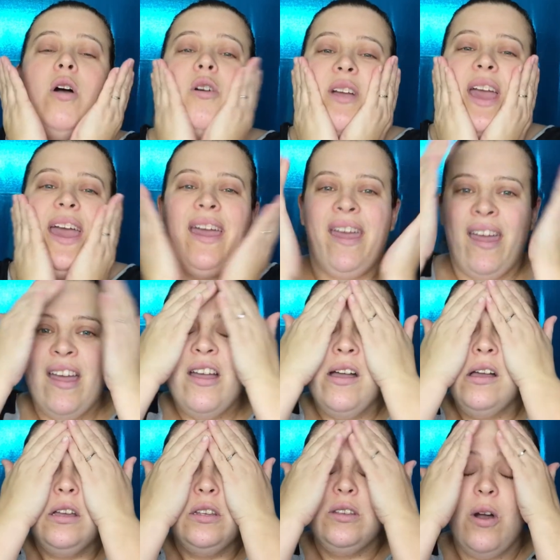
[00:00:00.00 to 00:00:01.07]
Okay,
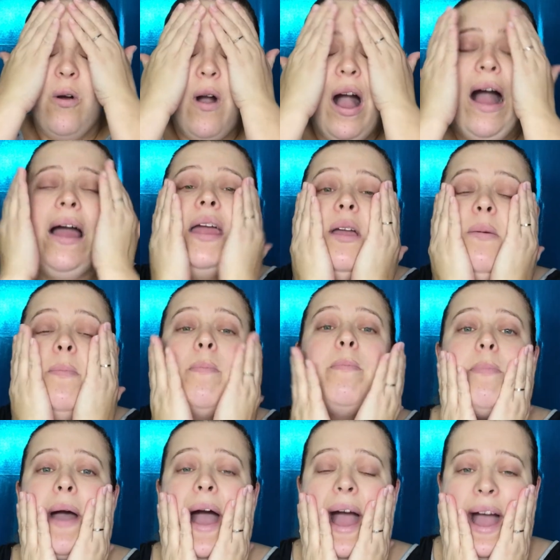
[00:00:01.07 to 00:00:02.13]
so I am
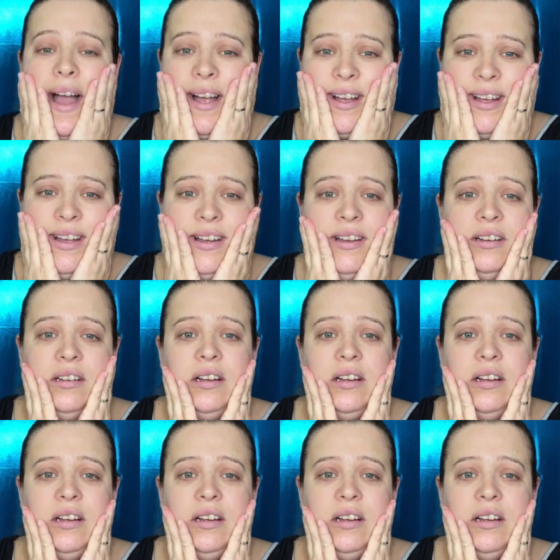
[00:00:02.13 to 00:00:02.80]
back.